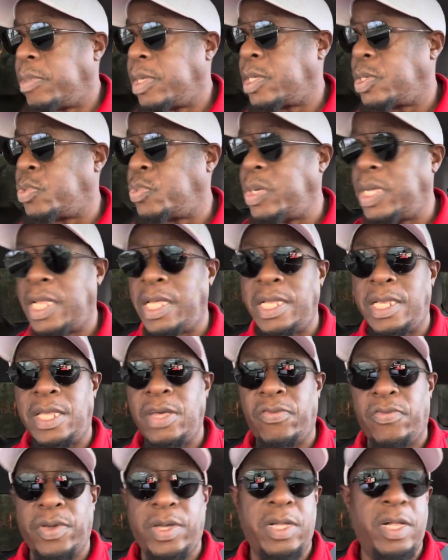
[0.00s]
It's really
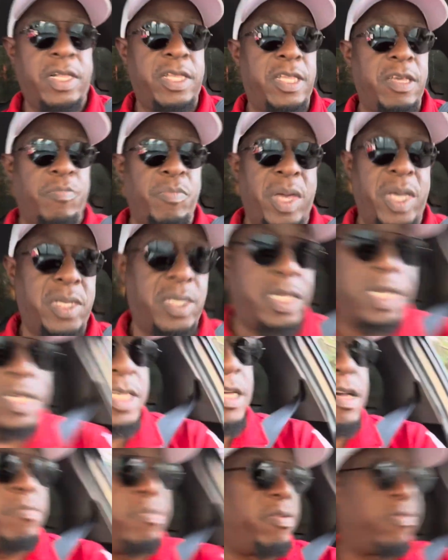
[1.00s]
difficult to mess this
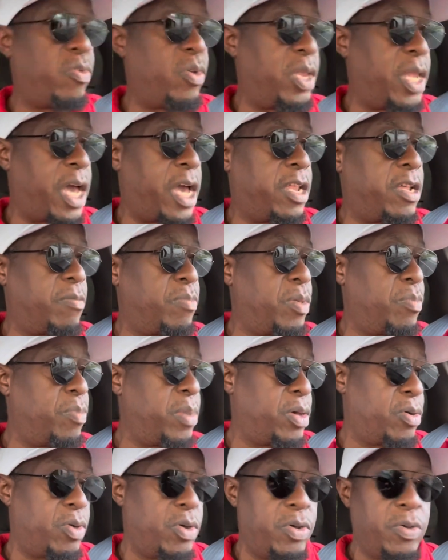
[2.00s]
up. If you line up the
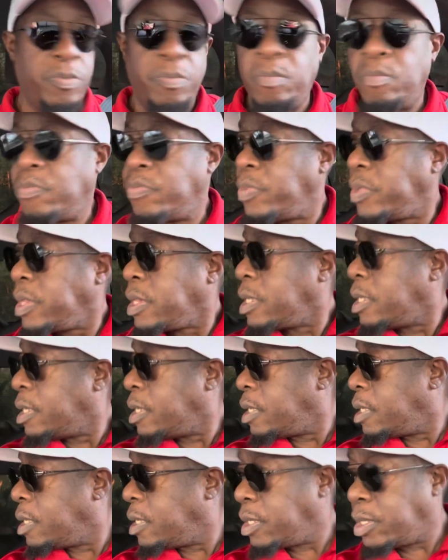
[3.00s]
mirror,
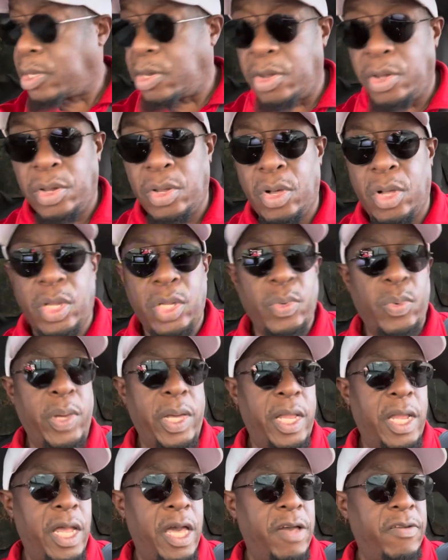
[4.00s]
turn all the
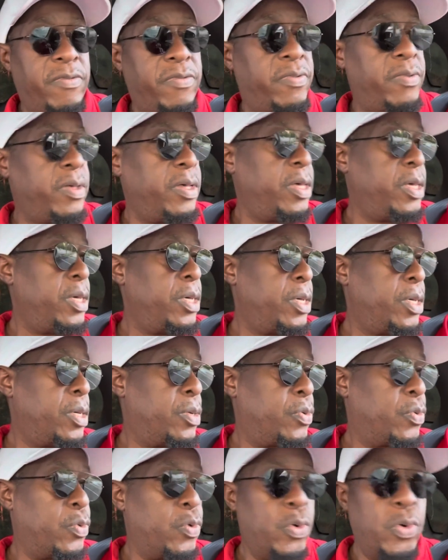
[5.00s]
way left,
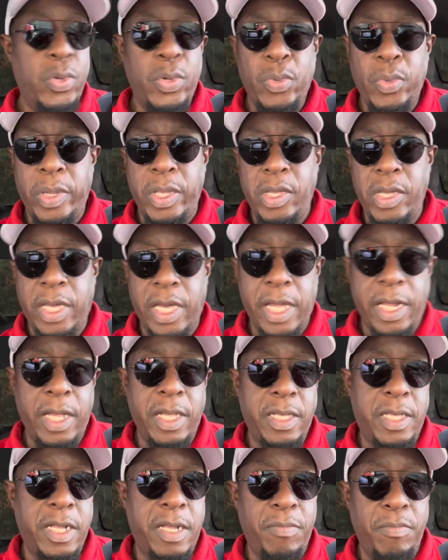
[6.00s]
roll when you get
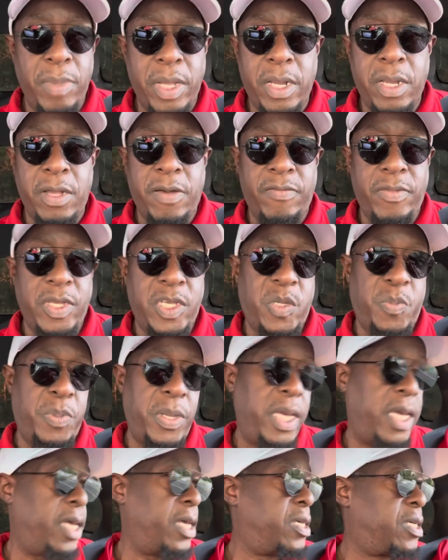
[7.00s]
into the middle of the
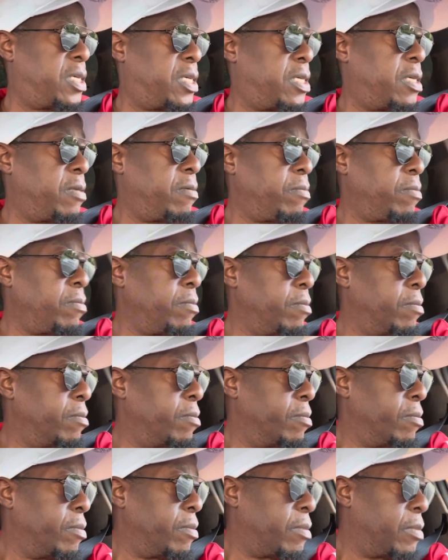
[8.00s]
space,
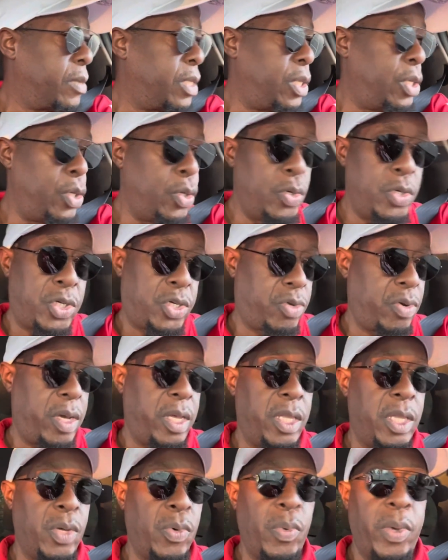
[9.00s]
you
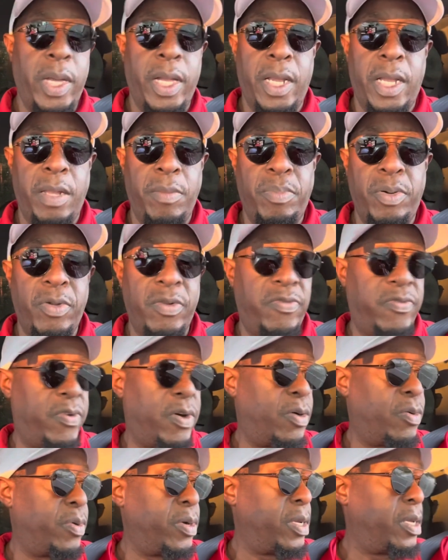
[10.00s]
straighten the wheel and pull
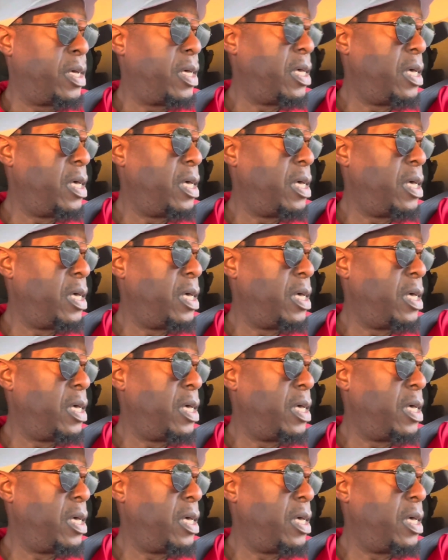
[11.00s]
forward.